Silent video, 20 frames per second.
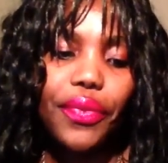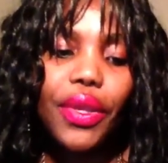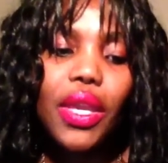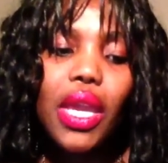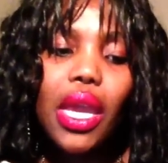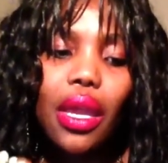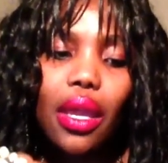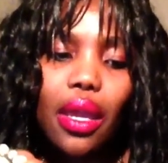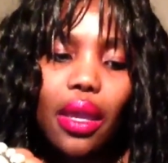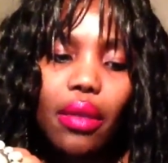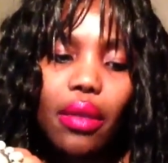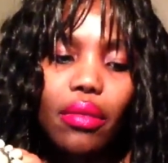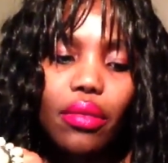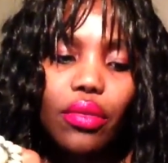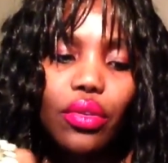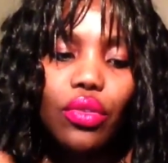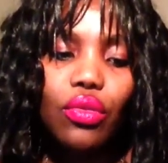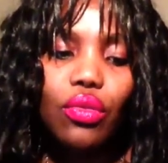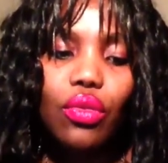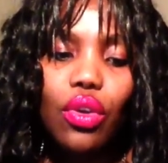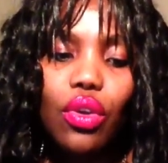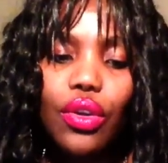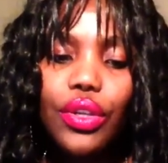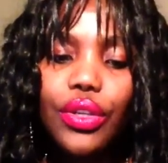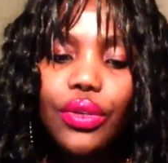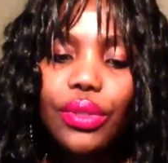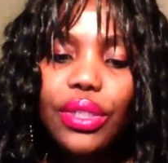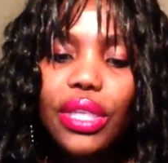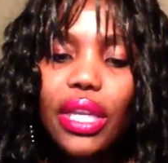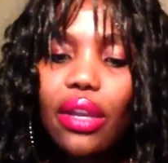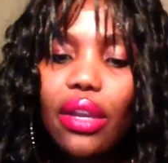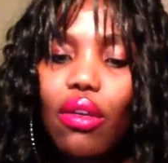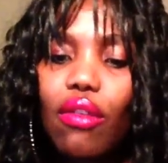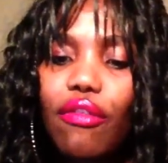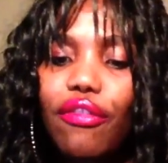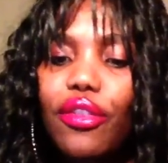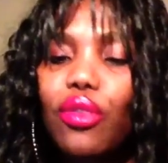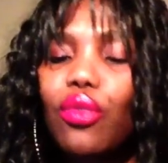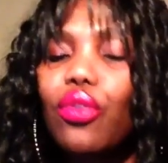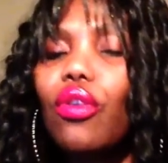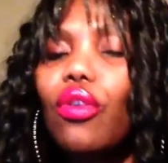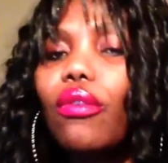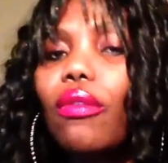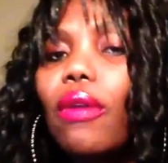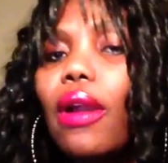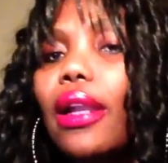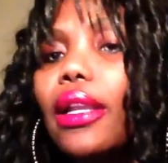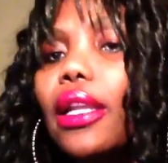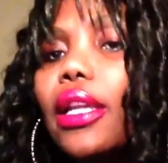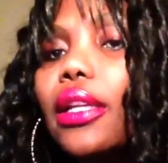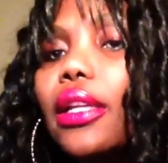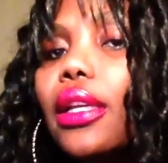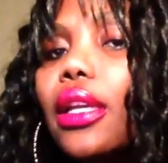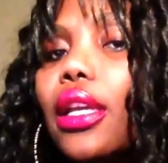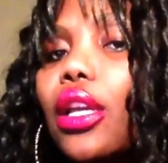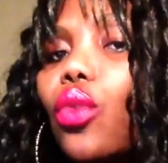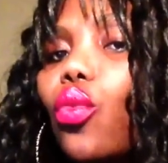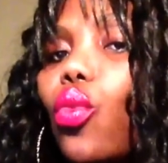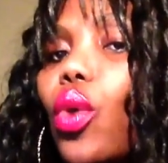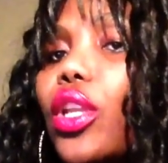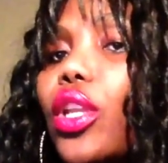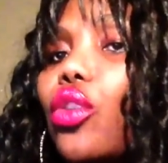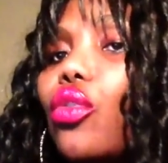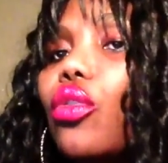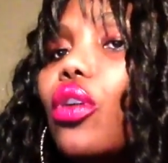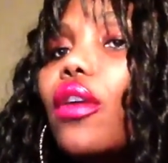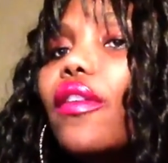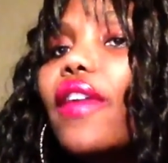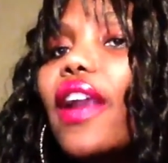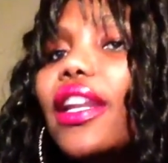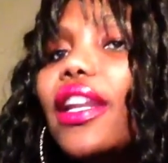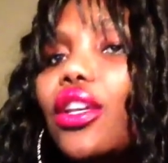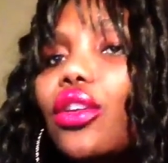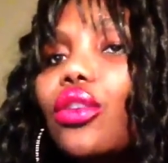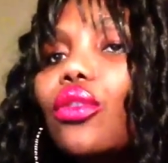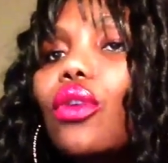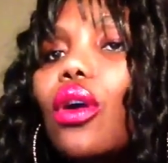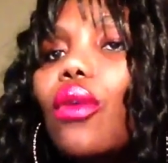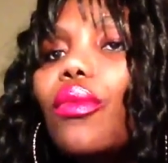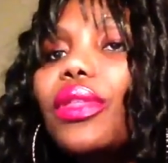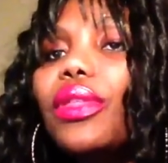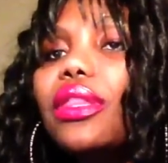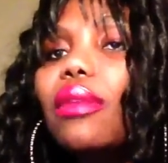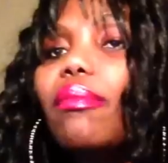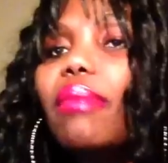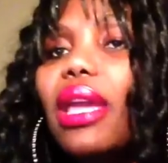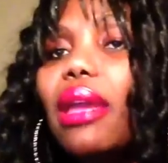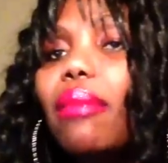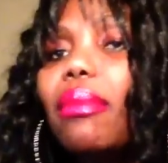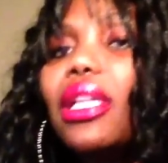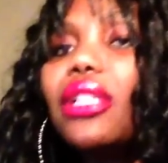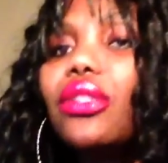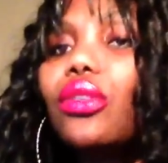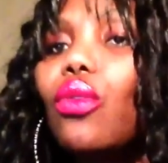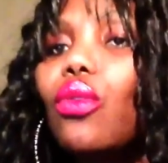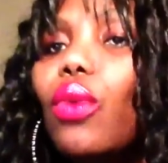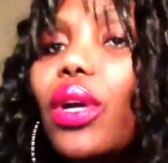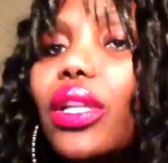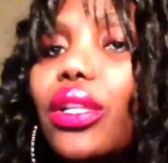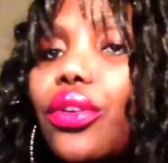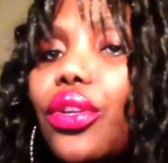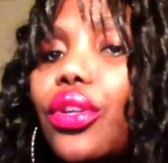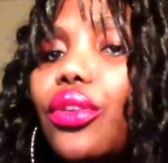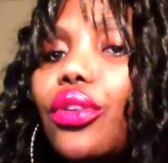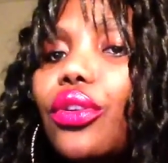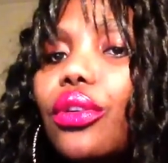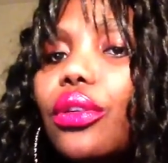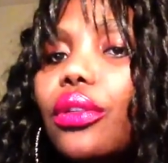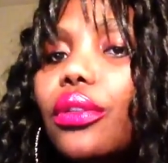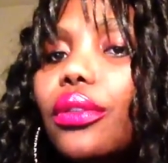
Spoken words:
Yeah, you go, you take off, you go running. When you go running, you go with the babies or what do you do?